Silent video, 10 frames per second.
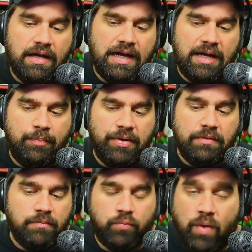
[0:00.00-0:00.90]
Uh,
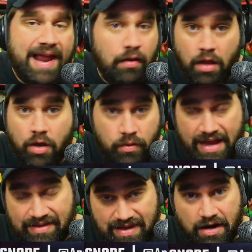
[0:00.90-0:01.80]
but right alone,
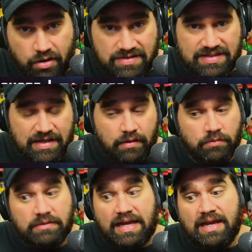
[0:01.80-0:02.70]
that there is just like,
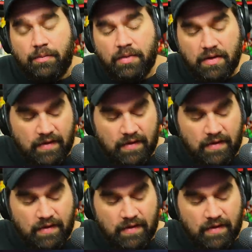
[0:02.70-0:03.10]
damn.